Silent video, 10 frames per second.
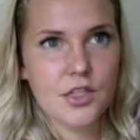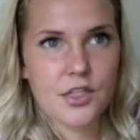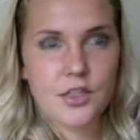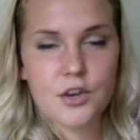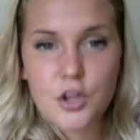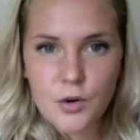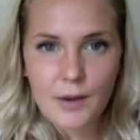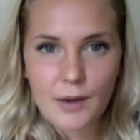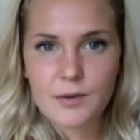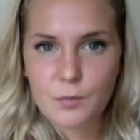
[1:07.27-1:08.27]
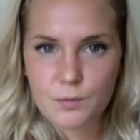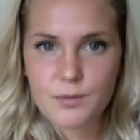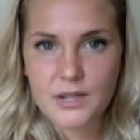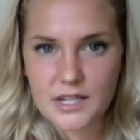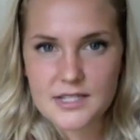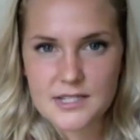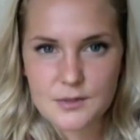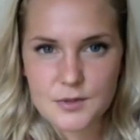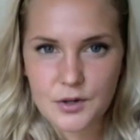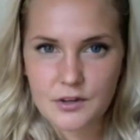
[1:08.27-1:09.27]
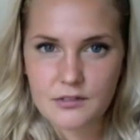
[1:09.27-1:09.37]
knew I would be in some sort of